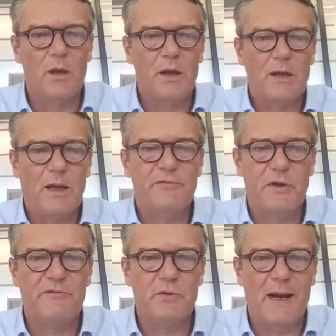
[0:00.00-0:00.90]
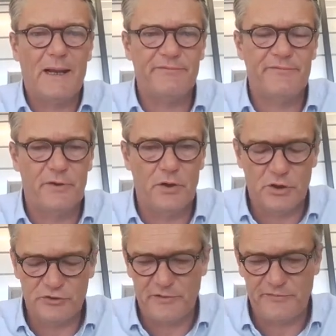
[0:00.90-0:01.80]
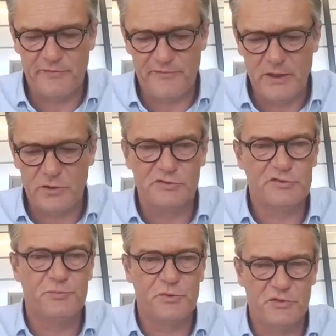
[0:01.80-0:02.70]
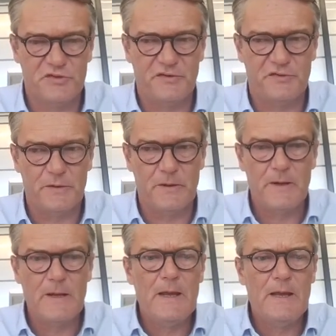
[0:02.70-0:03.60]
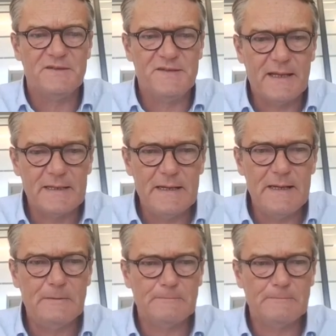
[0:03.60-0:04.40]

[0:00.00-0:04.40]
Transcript: if you have a lot of vehicles to process. Secondly,